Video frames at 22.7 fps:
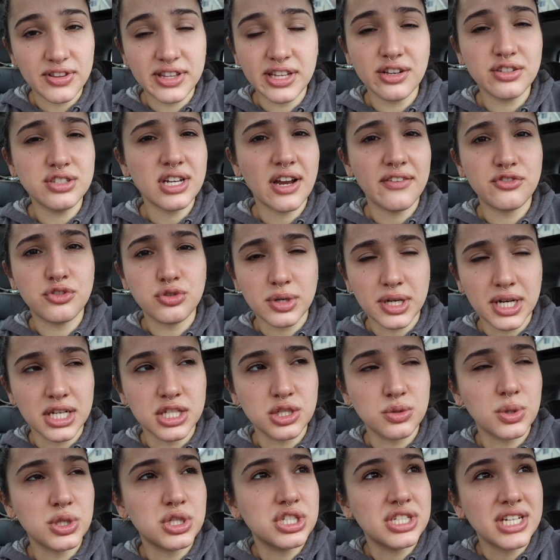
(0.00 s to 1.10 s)
And they also have
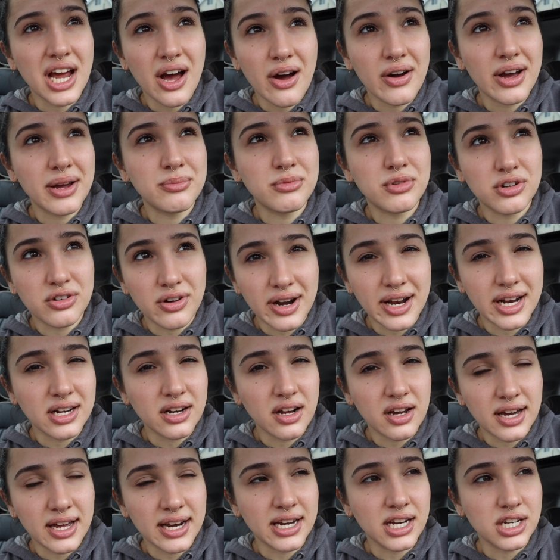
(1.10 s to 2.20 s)
drinks, which now I'm regretting
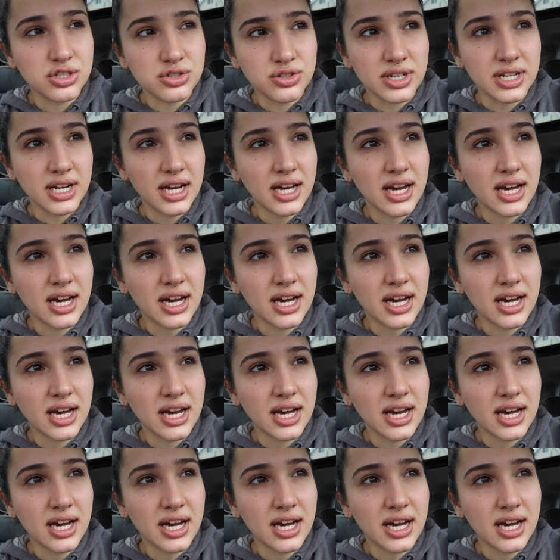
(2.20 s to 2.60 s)
not getting a drink.